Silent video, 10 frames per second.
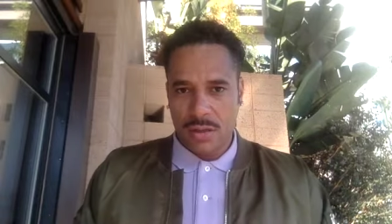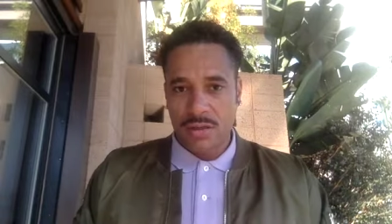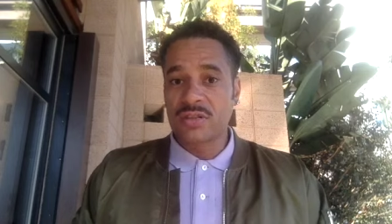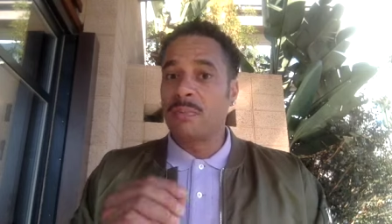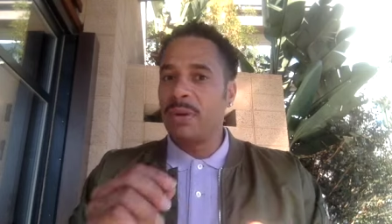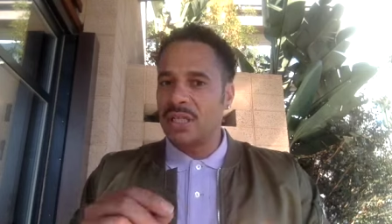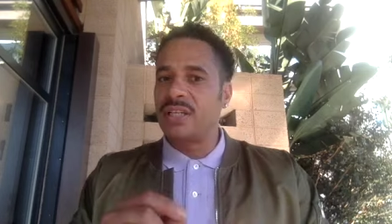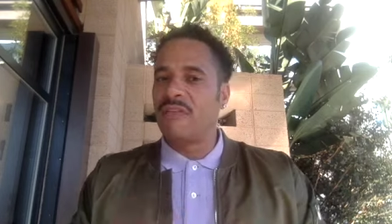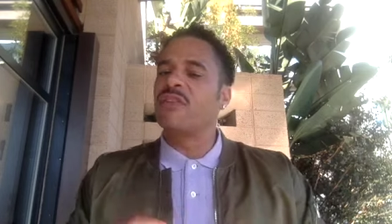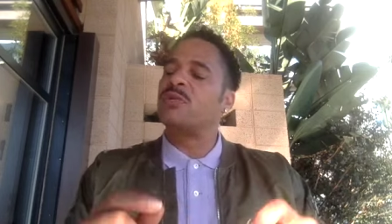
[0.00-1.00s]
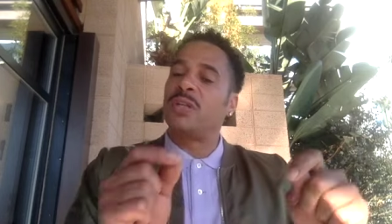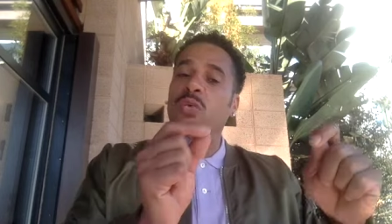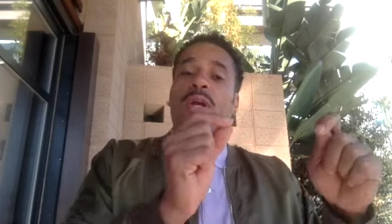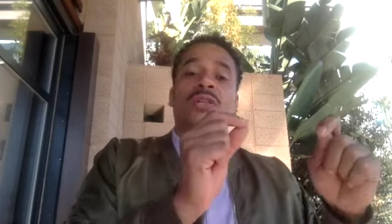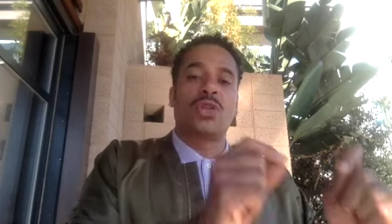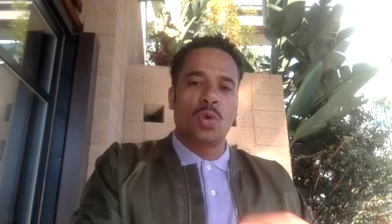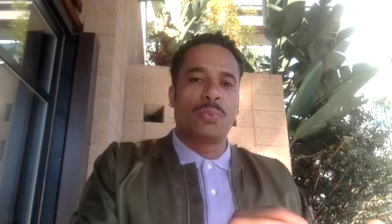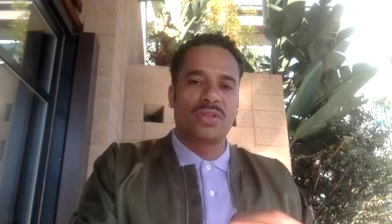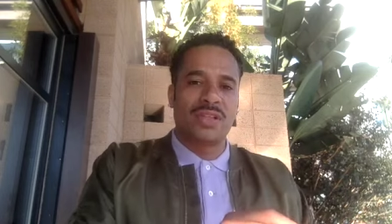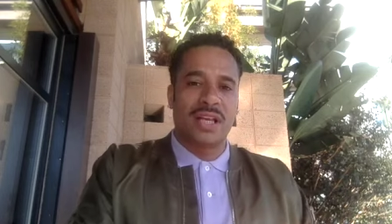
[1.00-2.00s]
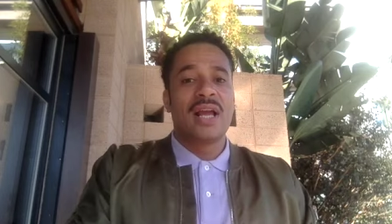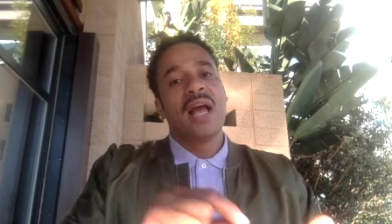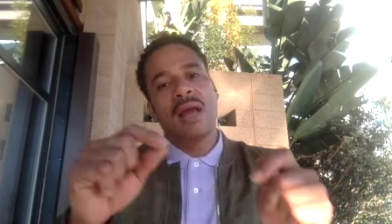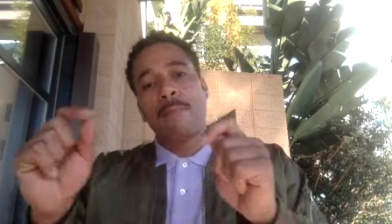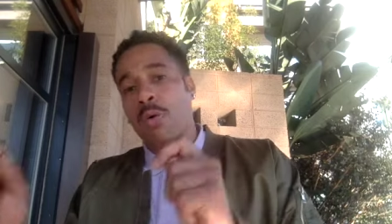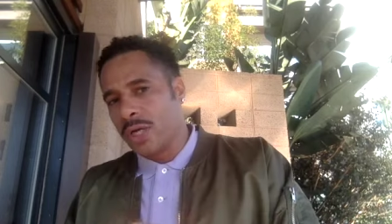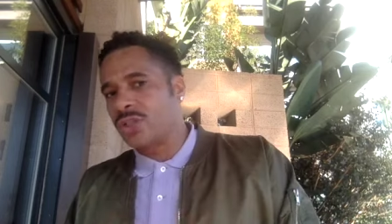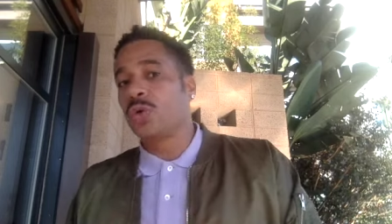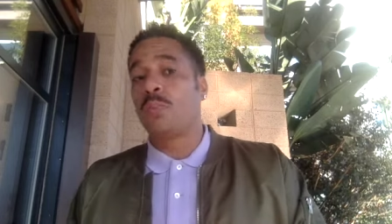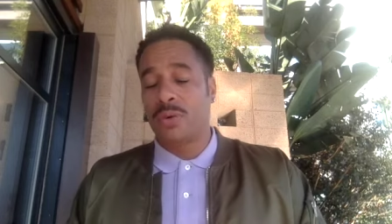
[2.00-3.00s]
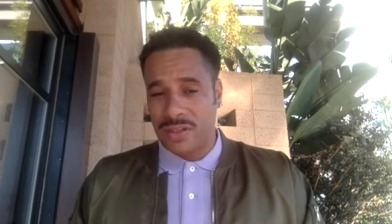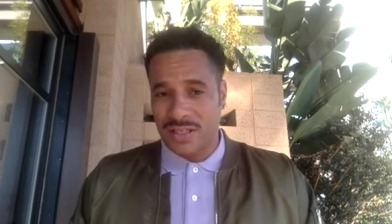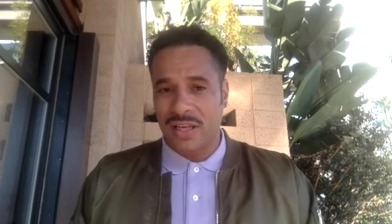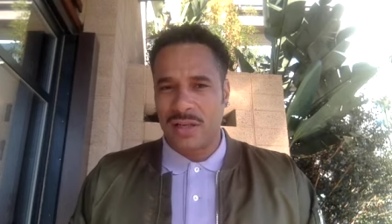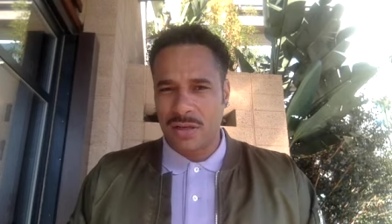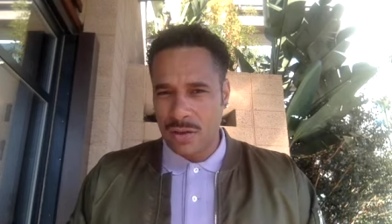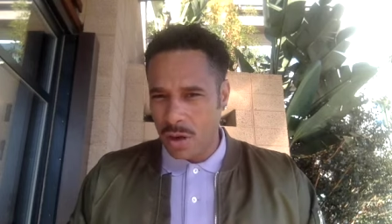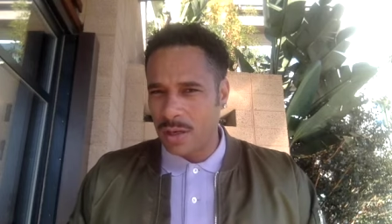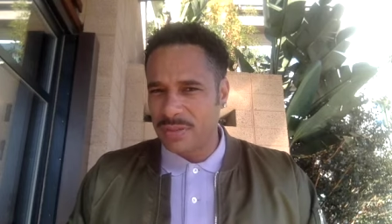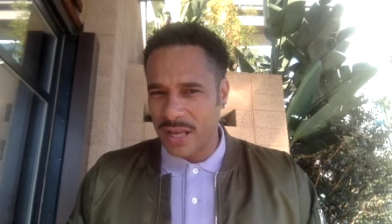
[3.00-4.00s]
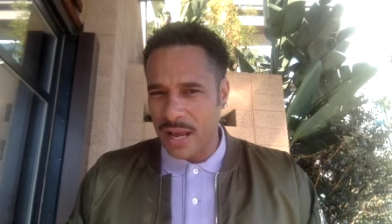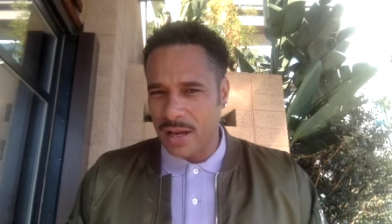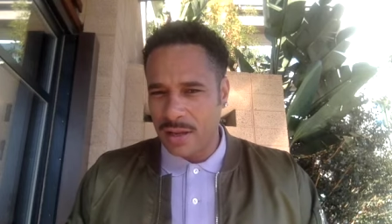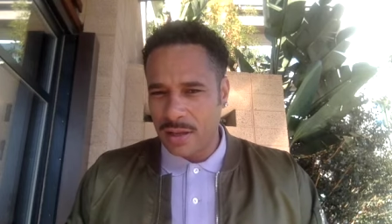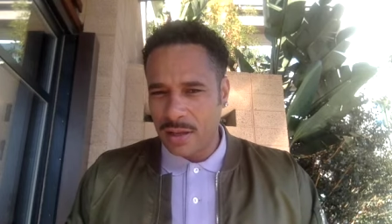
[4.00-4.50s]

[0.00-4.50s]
There's a big difference between 2% and 0.2%. You know what I'm saying?